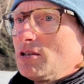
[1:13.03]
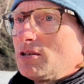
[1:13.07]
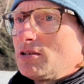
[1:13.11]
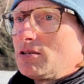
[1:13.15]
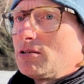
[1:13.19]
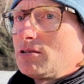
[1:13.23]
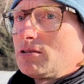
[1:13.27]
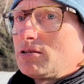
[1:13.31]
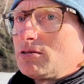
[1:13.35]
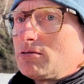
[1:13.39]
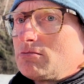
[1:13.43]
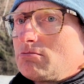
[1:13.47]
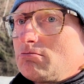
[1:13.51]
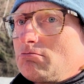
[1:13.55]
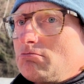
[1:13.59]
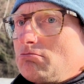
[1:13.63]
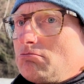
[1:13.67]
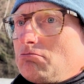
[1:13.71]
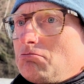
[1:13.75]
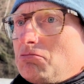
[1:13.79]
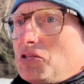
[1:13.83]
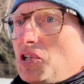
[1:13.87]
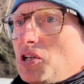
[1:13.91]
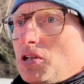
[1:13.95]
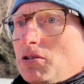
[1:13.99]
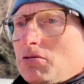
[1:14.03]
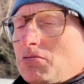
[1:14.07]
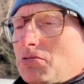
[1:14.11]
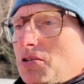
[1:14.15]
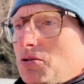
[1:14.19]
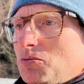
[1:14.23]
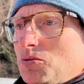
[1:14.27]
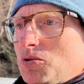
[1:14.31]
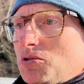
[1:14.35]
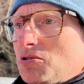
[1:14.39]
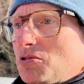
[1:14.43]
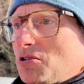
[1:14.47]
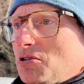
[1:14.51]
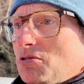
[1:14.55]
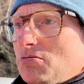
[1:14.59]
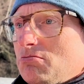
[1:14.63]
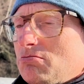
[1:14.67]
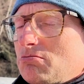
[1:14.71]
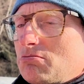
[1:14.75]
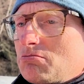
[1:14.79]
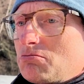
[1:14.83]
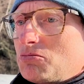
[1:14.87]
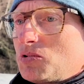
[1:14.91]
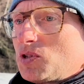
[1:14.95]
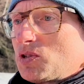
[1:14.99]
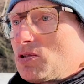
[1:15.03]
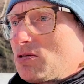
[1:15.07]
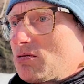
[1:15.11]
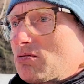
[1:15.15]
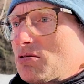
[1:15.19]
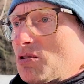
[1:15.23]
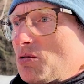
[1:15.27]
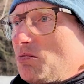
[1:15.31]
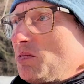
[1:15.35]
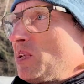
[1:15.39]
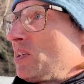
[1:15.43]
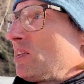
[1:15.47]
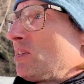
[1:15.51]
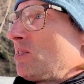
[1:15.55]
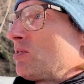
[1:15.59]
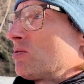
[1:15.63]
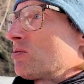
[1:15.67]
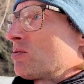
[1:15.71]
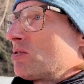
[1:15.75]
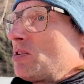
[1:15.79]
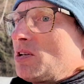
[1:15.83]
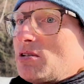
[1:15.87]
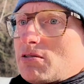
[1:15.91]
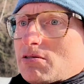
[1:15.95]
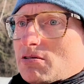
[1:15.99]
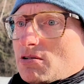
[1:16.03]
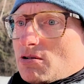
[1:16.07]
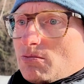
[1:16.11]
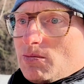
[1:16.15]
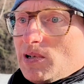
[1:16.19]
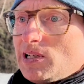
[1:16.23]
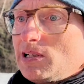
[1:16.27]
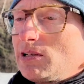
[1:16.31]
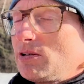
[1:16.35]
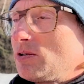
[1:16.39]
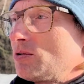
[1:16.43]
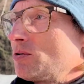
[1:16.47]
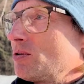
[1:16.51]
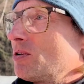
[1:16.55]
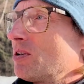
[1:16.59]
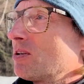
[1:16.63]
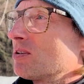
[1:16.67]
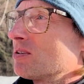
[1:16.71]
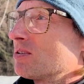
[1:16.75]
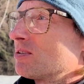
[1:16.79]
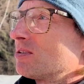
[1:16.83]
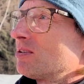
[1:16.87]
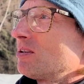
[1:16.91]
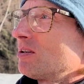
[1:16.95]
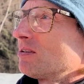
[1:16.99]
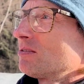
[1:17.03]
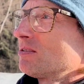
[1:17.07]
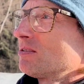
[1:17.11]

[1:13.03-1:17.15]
I would say what's completely new. Yeah, it's completely new. Yeah.